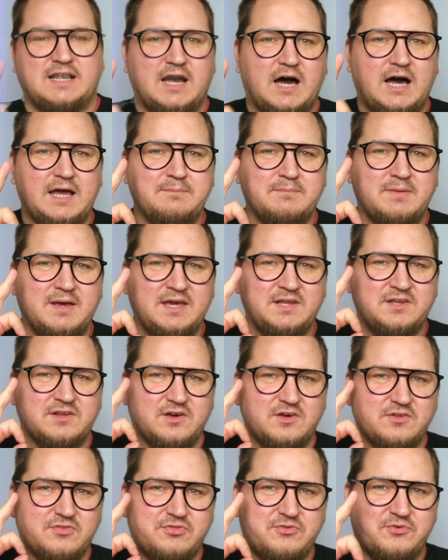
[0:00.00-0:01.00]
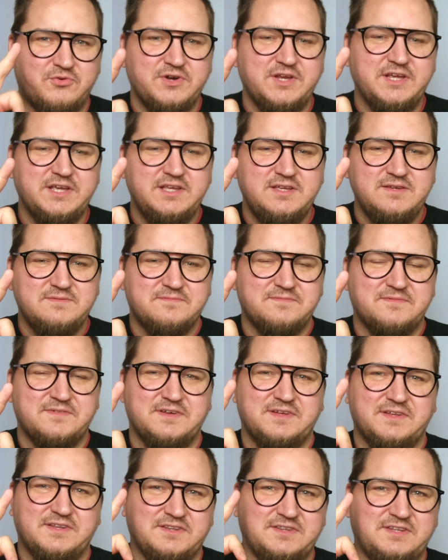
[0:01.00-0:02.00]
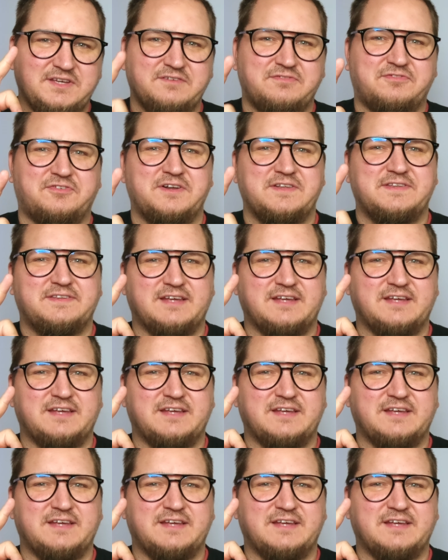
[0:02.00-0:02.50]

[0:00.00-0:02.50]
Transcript: I made 3 different